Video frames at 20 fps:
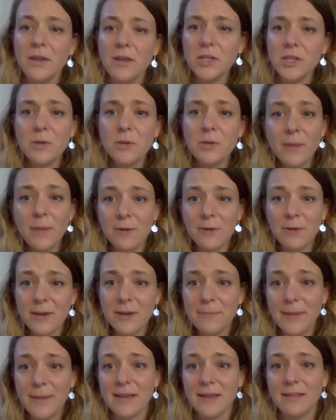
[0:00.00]
You may
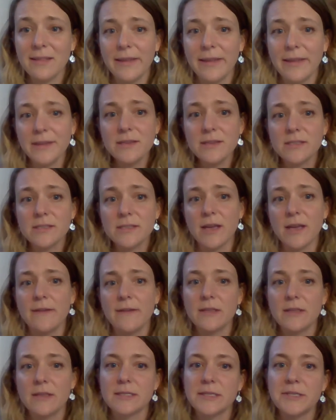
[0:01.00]
want to make a list
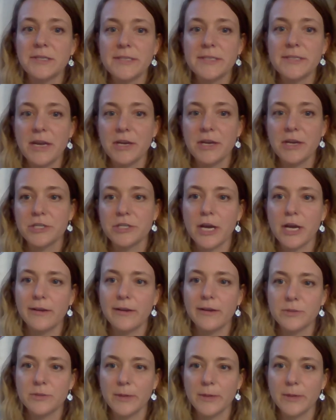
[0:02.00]
of the skills that your
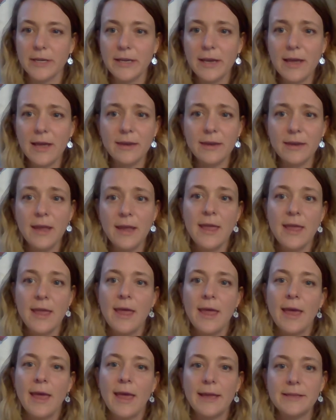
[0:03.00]
child's working on
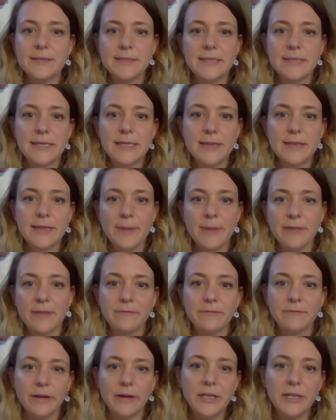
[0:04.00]
and stick them on the
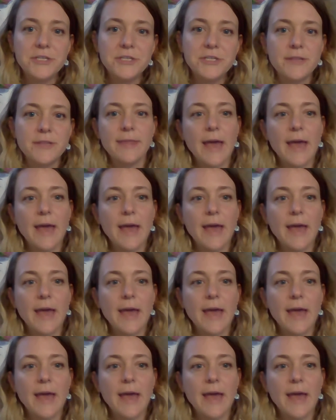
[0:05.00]
fridge.